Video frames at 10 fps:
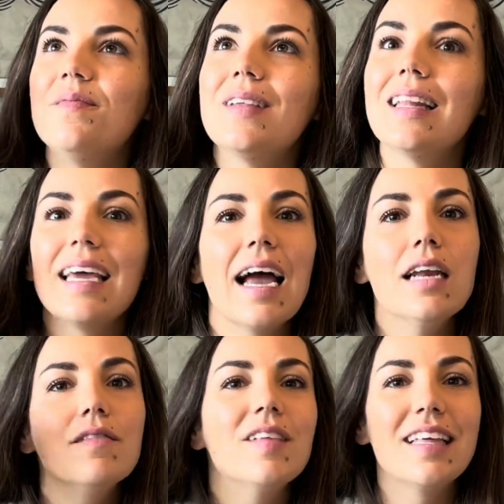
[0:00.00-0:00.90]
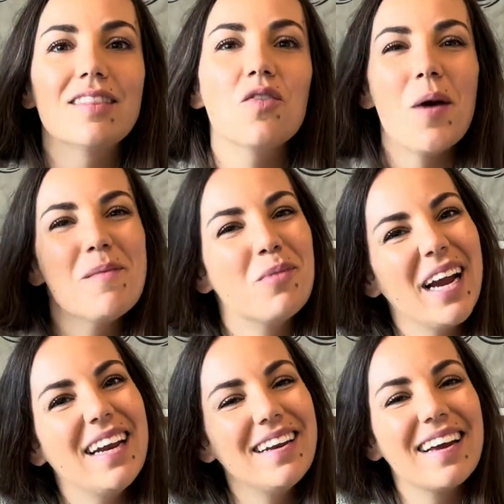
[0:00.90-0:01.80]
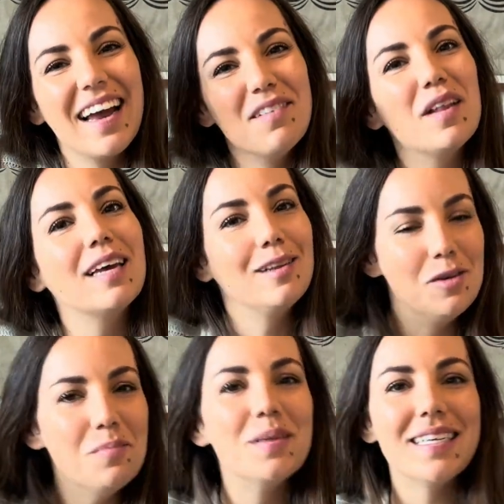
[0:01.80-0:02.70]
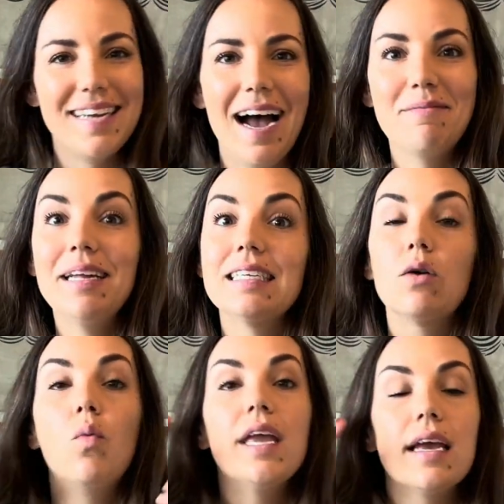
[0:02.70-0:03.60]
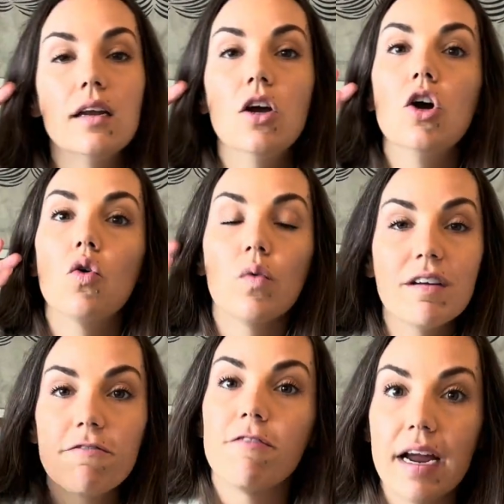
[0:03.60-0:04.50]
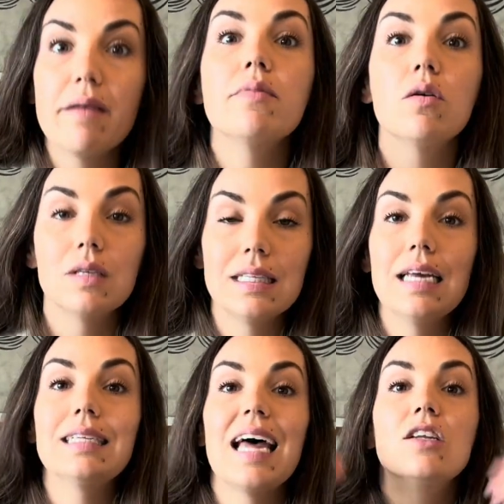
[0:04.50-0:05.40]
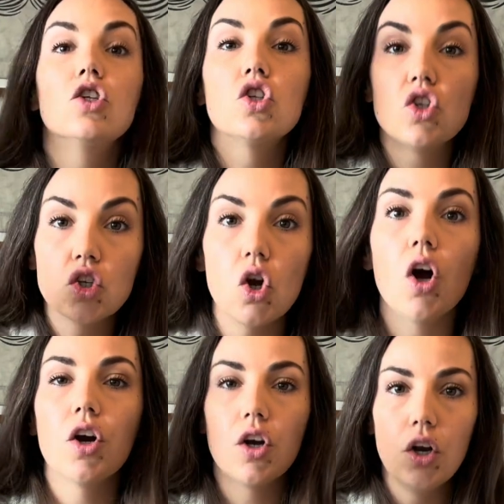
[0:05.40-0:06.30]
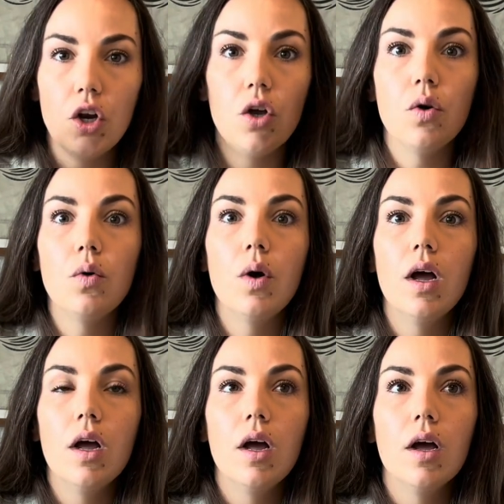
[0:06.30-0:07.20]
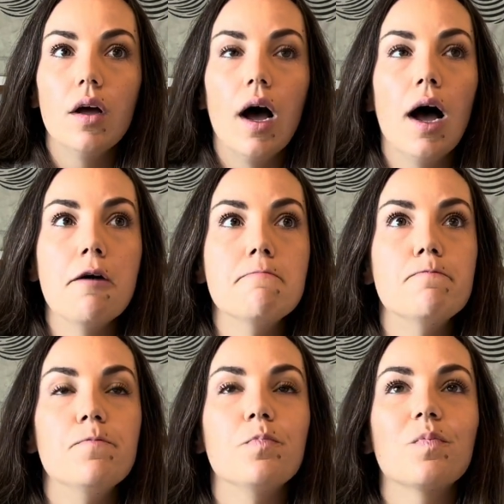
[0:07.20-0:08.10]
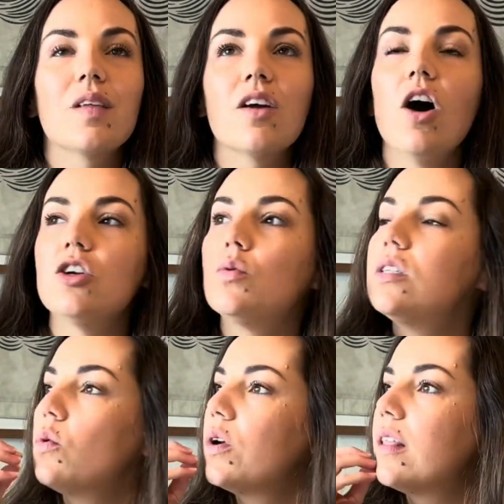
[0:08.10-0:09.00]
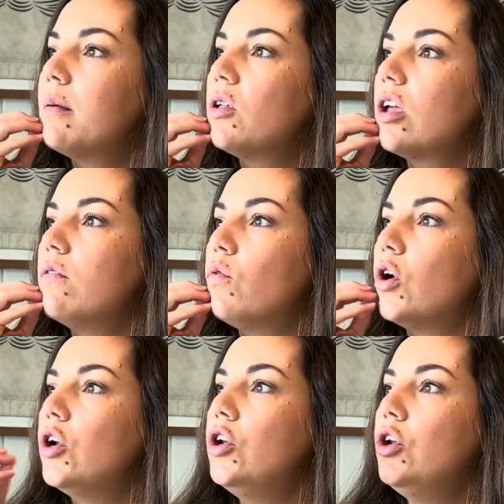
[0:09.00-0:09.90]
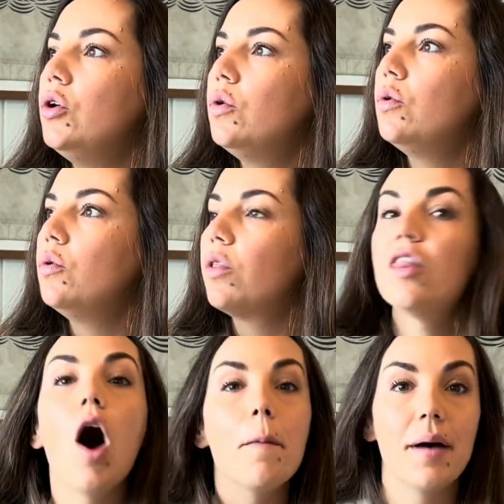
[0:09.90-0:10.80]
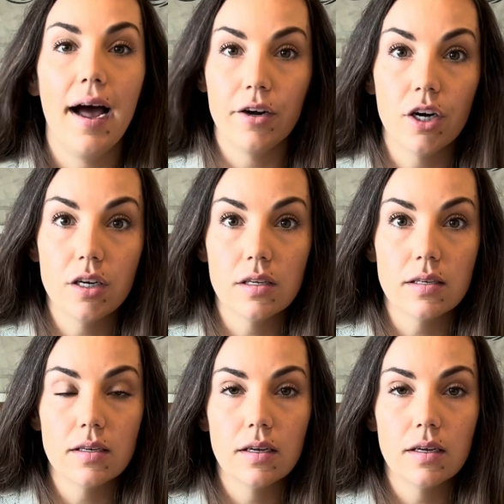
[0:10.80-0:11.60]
like kind of like the way brain kind of like loops in habits, like we can reframe those things and start new, what's the word that I'm looking for? New thought patterns.